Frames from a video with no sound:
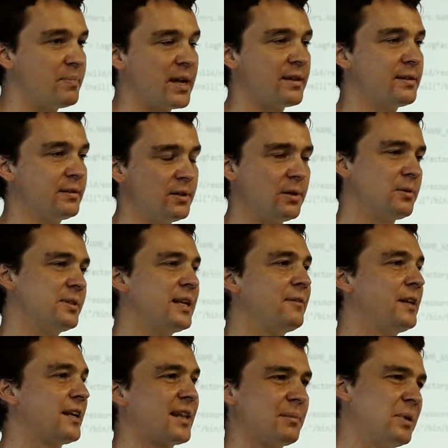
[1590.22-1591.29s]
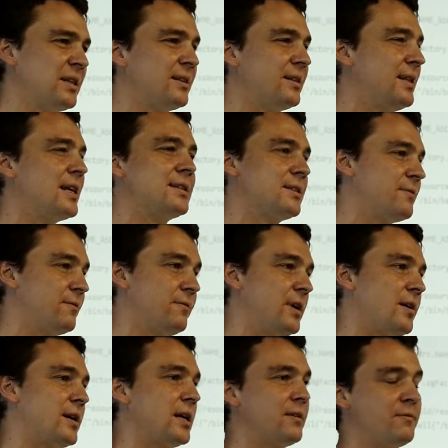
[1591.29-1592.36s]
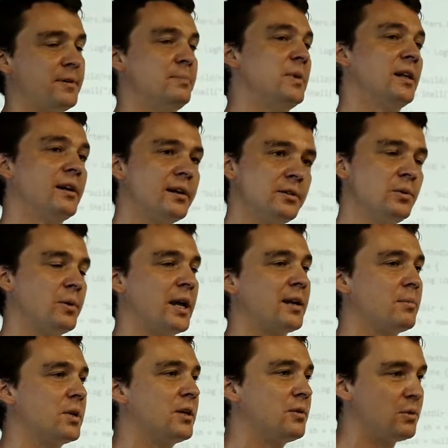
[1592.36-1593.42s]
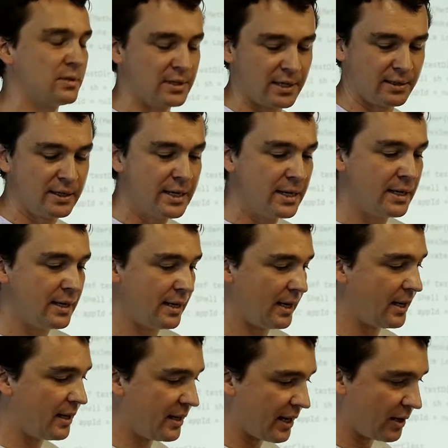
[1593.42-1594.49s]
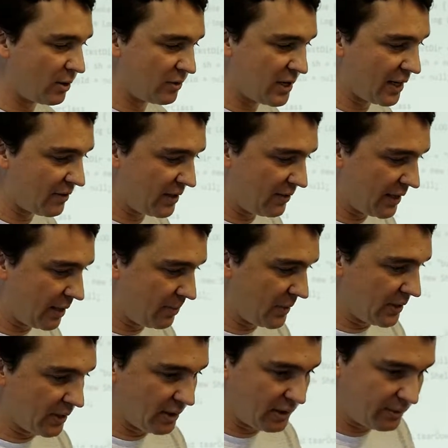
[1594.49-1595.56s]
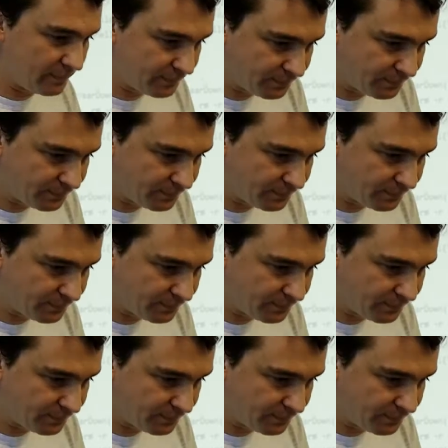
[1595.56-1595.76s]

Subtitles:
methods, stuff like that. But that's very familiar to anybody who's done any kind of Java development at all.